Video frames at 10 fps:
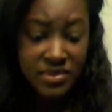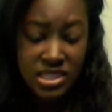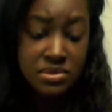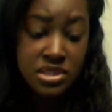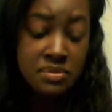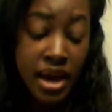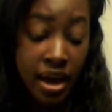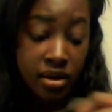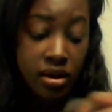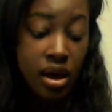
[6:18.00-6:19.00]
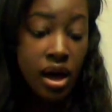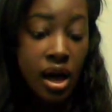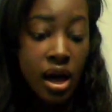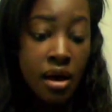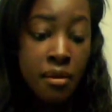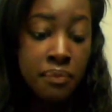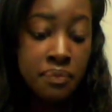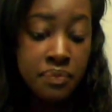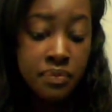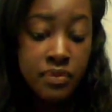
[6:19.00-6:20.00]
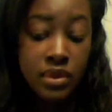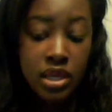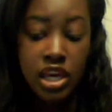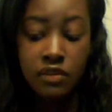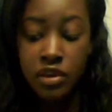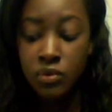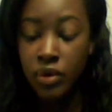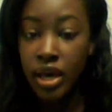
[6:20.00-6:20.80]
it smells bad. Even